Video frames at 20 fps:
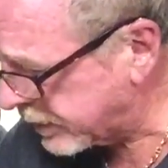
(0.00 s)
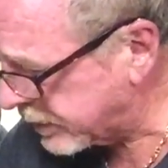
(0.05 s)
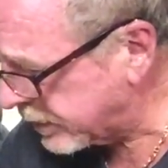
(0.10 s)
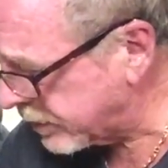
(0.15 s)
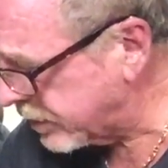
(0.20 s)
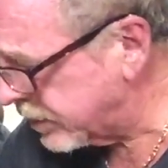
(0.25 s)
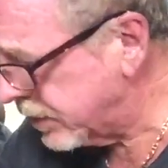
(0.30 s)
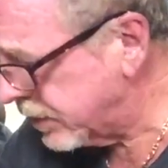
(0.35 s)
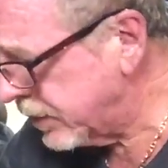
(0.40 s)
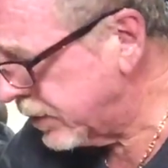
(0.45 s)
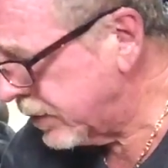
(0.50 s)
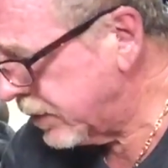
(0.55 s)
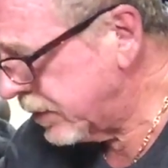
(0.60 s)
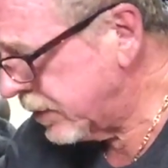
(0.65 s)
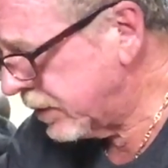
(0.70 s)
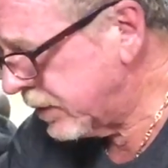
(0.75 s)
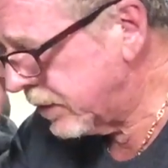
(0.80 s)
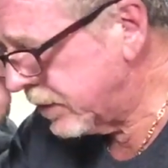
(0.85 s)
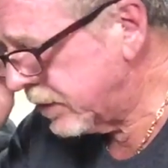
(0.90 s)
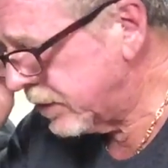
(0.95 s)
The
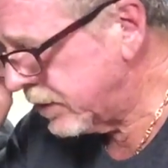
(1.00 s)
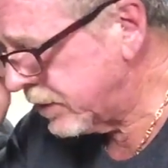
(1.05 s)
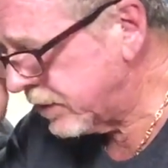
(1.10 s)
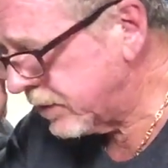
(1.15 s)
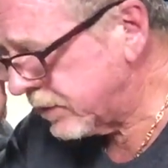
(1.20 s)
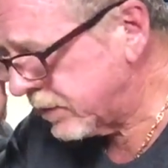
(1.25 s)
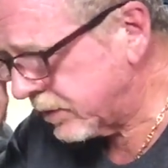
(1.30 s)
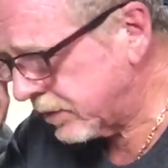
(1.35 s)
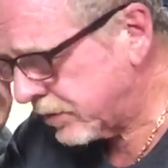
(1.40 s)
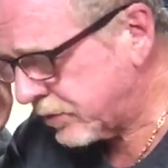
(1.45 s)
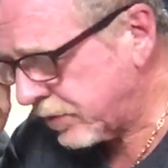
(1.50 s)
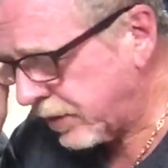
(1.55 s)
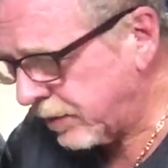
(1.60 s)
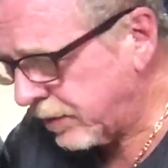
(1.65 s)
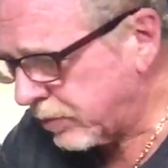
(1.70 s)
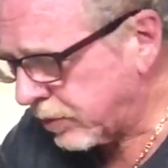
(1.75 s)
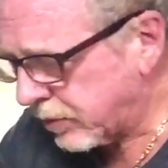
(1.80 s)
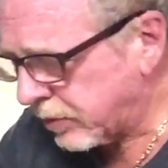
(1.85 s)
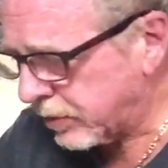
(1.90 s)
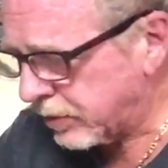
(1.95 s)

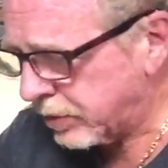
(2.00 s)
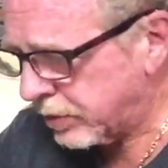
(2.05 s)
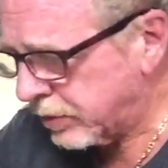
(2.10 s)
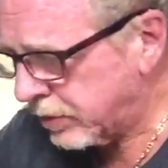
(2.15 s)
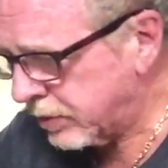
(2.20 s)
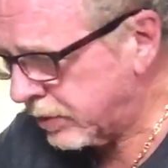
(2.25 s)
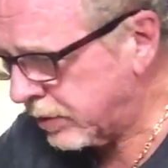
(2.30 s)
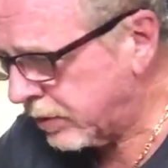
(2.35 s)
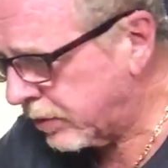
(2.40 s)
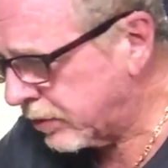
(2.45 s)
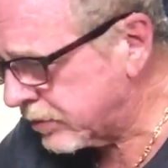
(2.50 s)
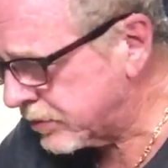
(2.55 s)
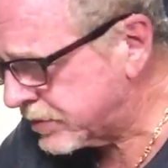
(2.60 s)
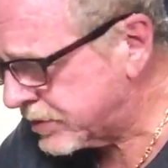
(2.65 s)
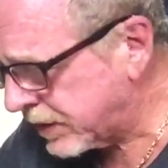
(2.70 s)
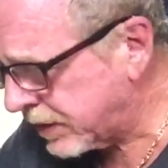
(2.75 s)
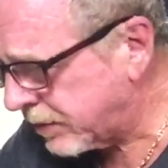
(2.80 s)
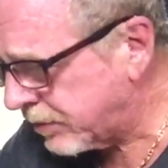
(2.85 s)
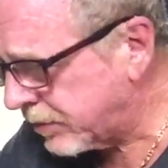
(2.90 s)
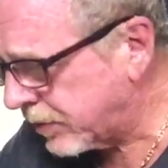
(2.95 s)
trouble on
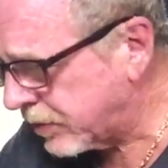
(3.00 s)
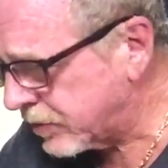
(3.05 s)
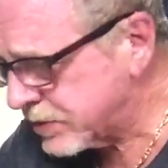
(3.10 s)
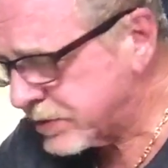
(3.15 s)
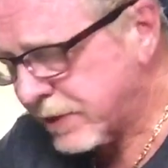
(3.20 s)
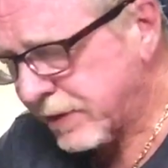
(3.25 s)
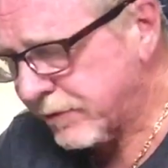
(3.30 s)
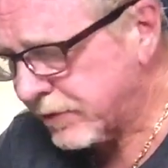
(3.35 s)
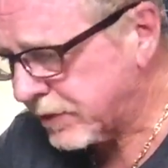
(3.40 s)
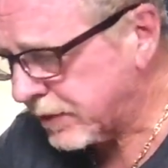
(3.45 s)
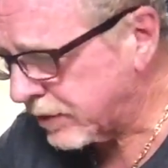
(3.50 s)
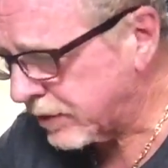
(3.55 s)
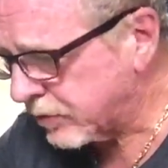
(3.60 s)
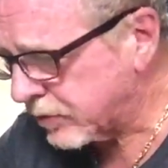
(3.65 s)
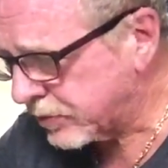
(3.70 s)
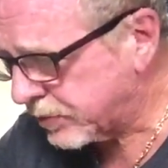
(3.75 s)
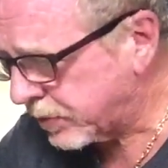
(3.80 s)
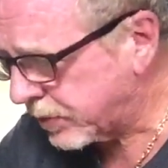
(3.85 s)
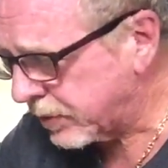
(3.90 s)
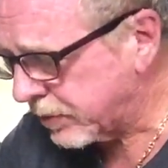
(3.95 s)
Selma was everything
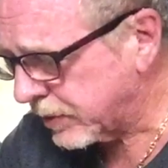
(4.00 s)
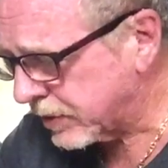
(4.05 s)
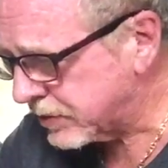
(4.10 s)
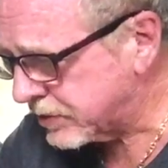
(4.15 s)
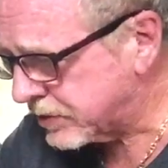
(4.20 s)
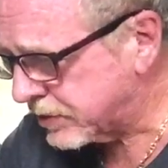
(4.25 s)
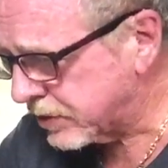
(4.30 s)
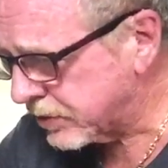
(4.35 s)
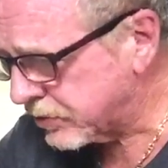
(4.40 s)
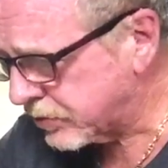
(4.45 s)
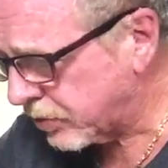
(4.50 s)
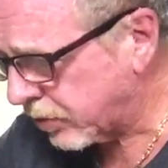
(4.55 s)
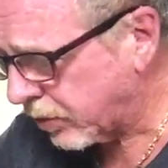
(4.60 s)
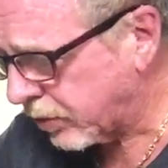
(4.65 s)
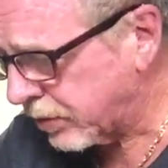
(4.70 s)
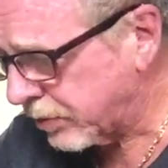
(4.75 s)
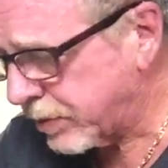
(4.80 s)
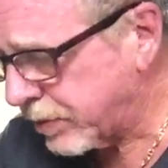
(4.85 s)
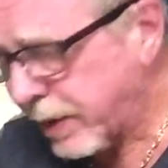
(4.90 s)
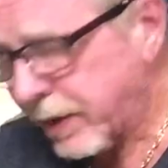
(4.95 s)
was pretty much
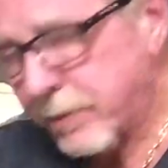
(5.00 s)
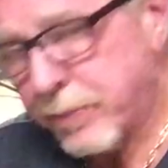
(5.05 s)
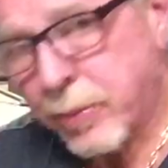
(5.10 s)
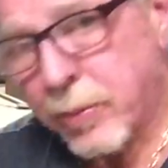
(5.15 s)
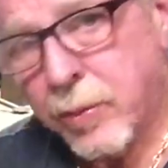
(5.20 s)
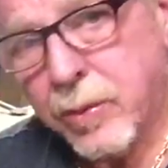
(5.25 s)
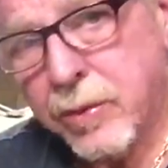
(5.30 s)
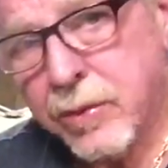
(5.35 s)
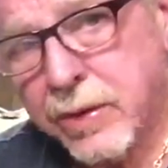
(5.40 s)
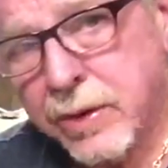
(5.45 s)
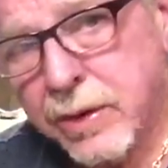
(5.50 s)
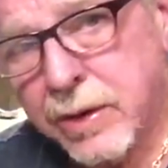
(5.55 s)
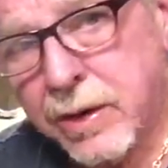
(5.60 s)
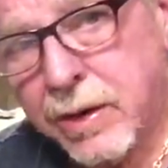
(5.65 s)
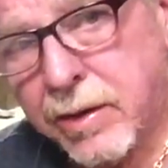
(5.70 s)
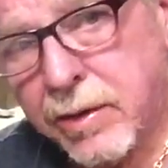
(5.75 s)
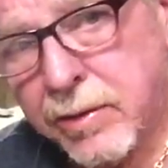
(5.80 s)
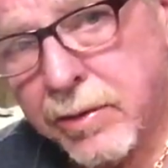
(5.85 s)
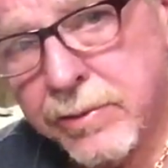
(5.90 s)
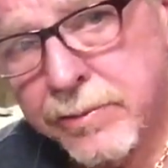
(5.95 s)
destroyed, paperwork and
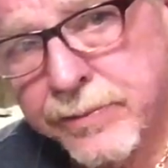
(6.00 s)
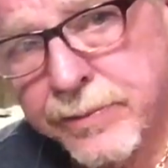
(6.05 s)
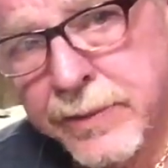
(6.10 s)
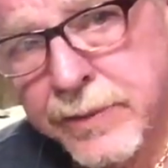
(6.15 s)
all.